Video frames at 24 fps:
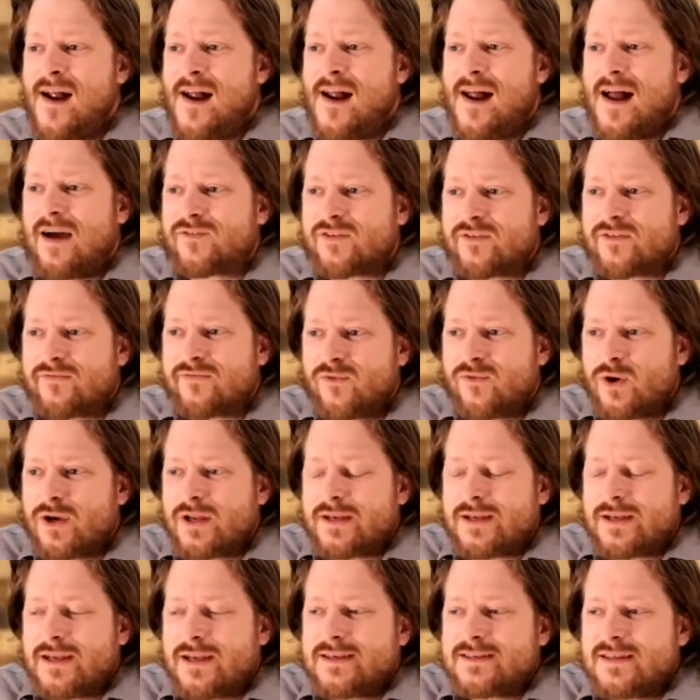After 40
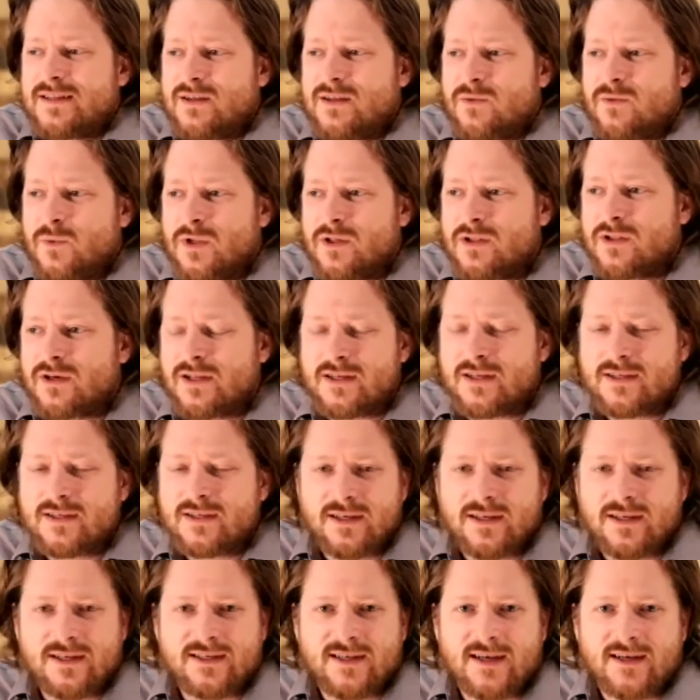days in the wilderness,
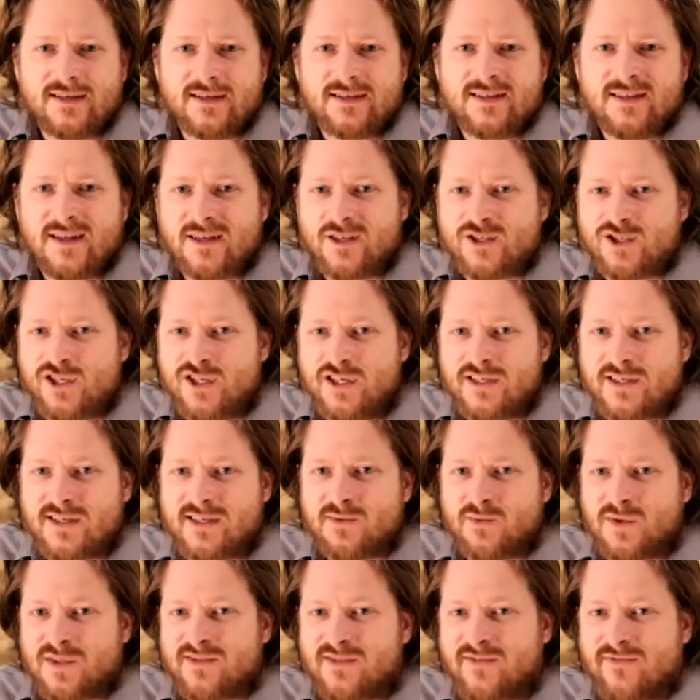it says that
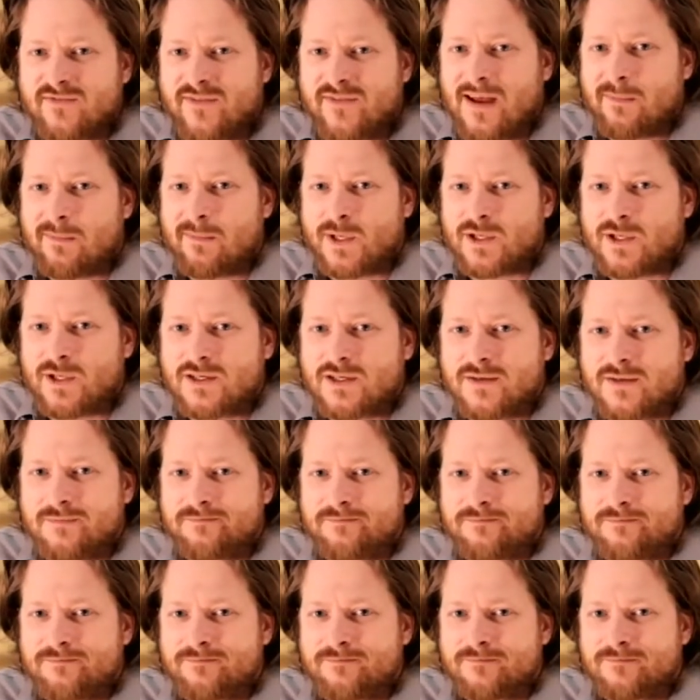Jesus was famished.
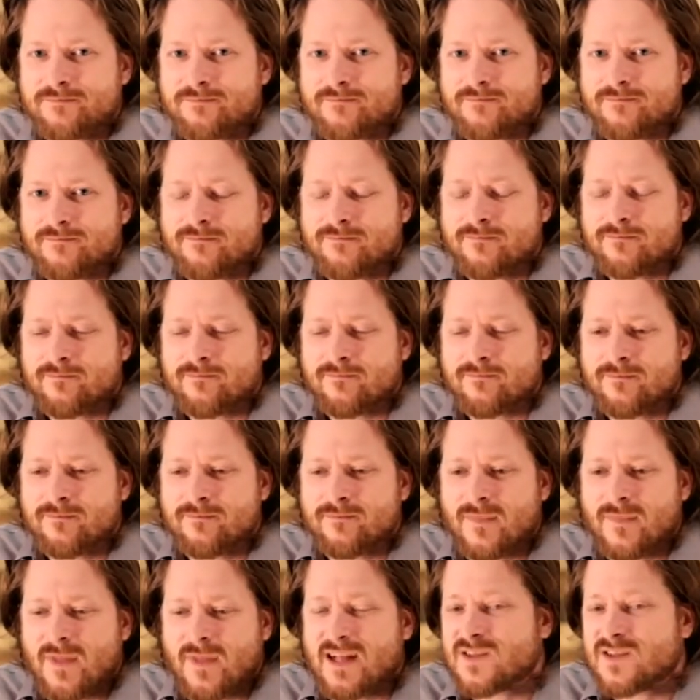
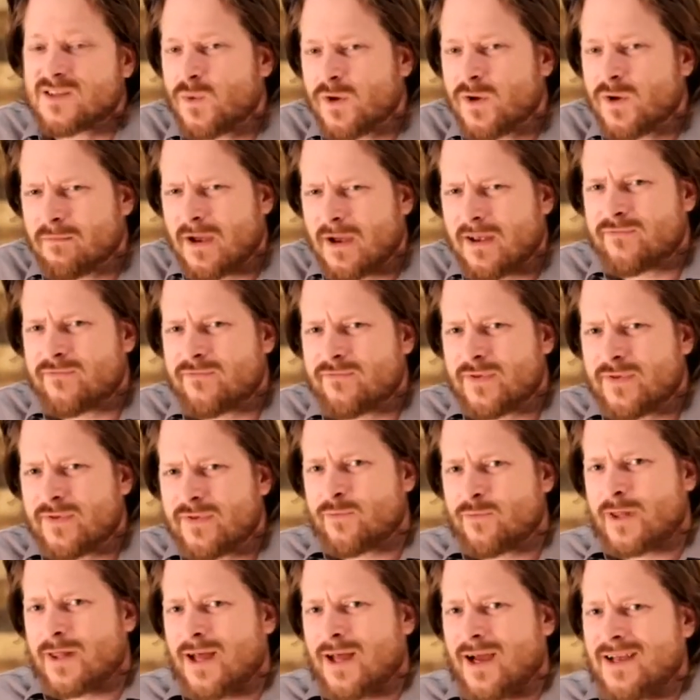That's one of my
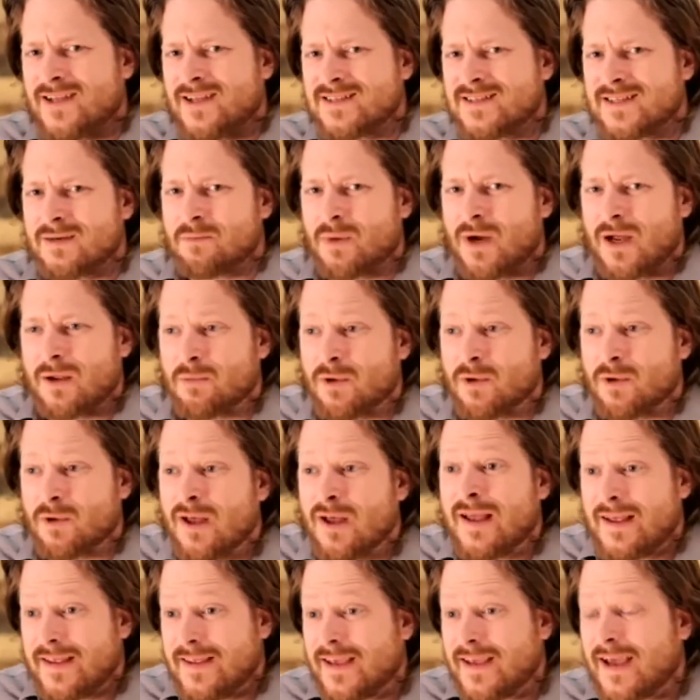favorite lines in the Bible.
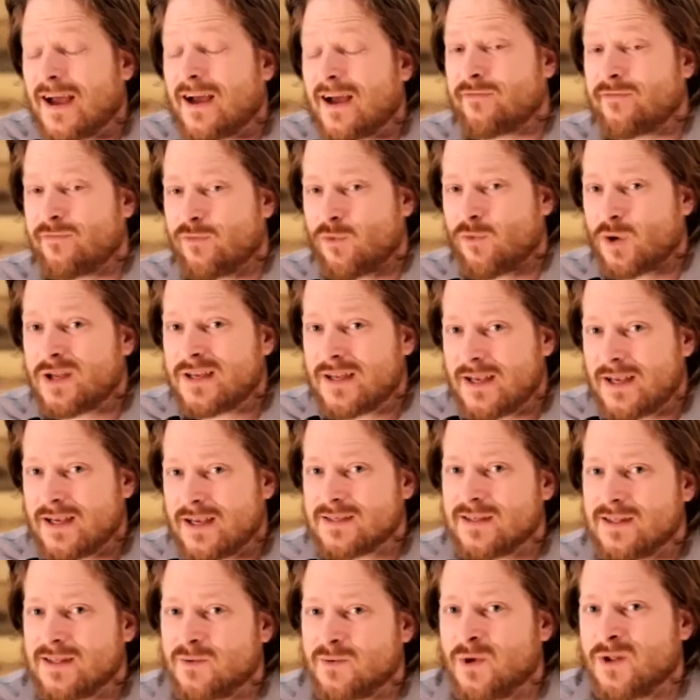Yeah, 40
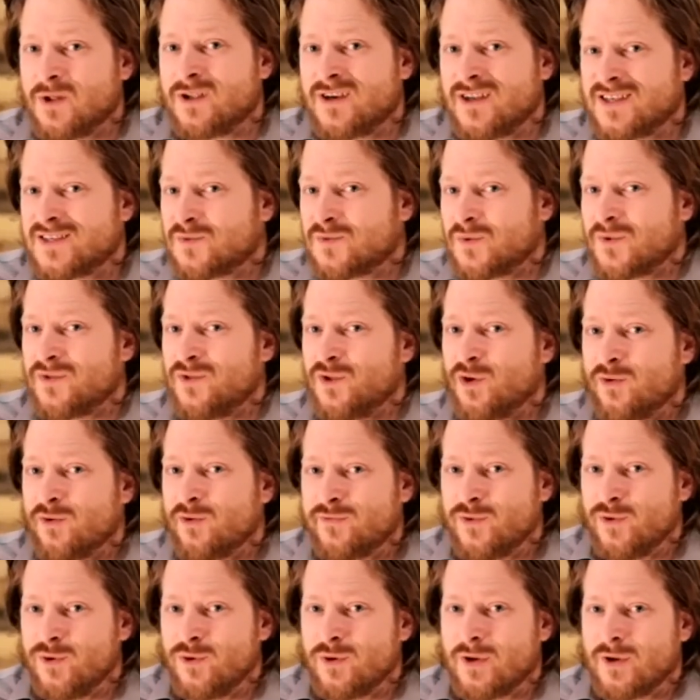days in the wilderness with no
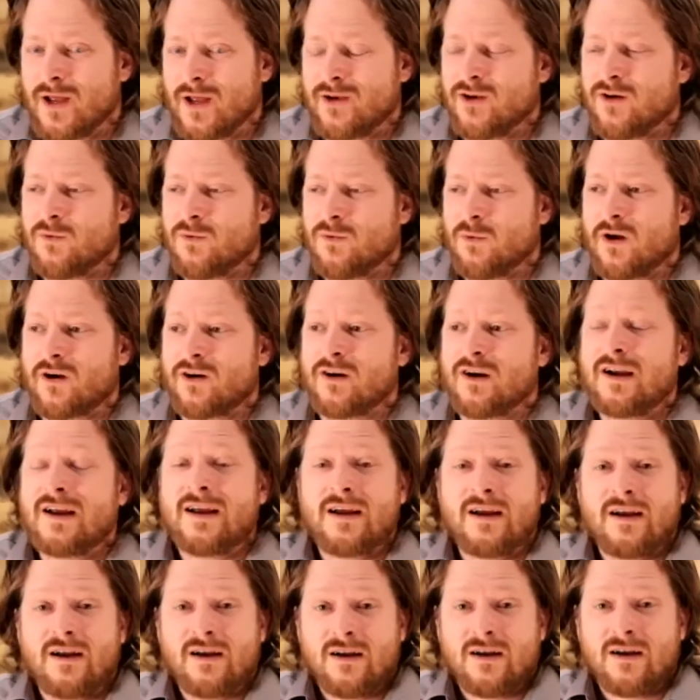food and no water,
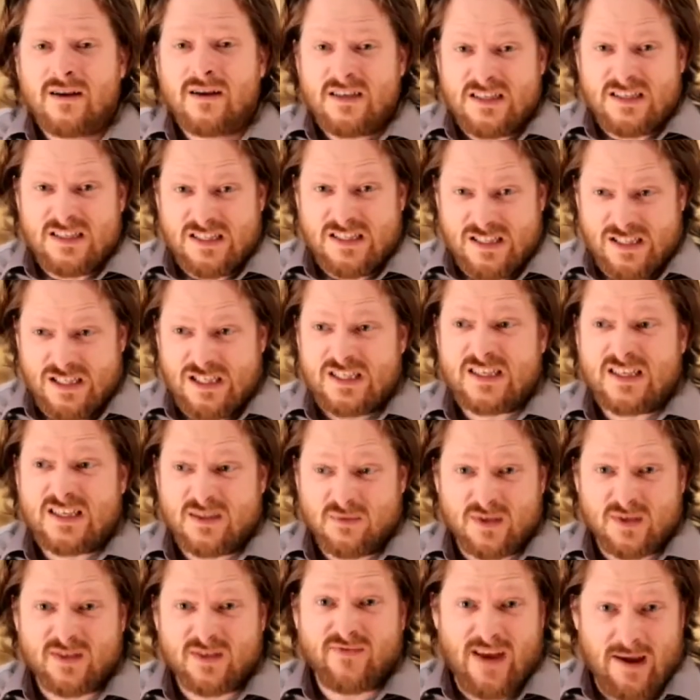Jesus
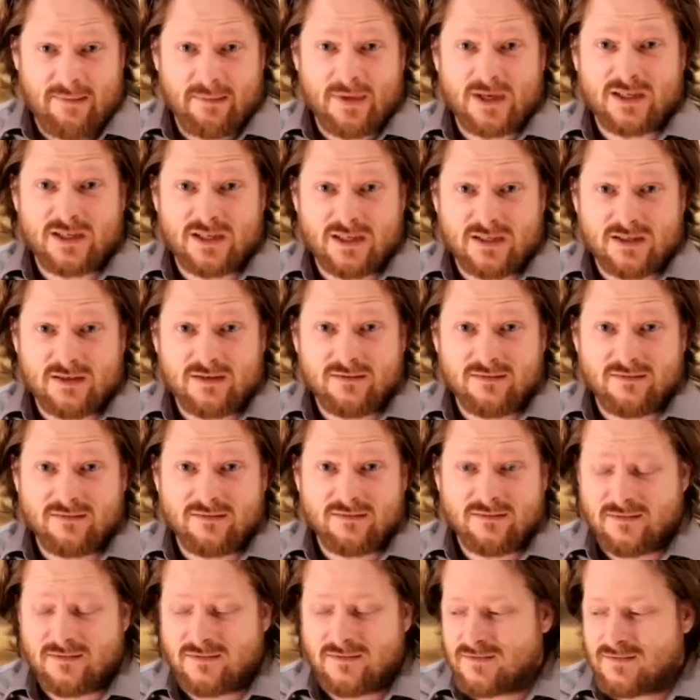was famished,
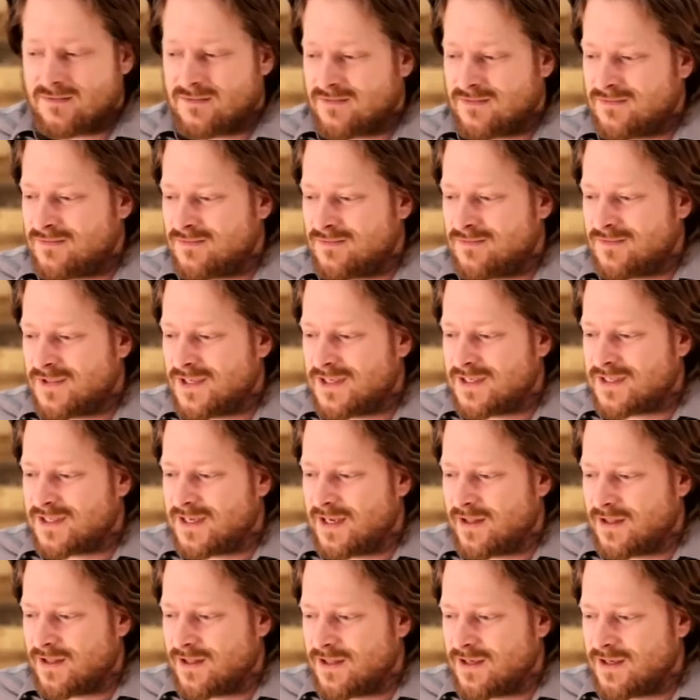to
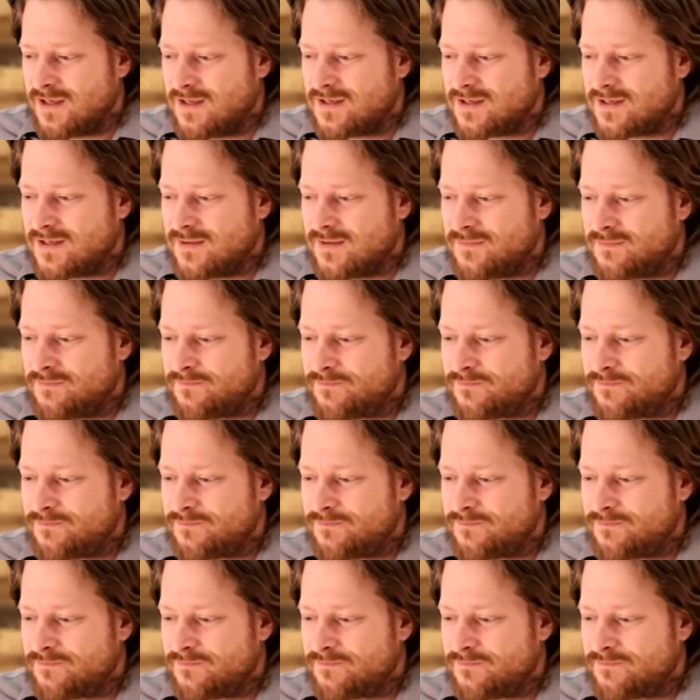say the least.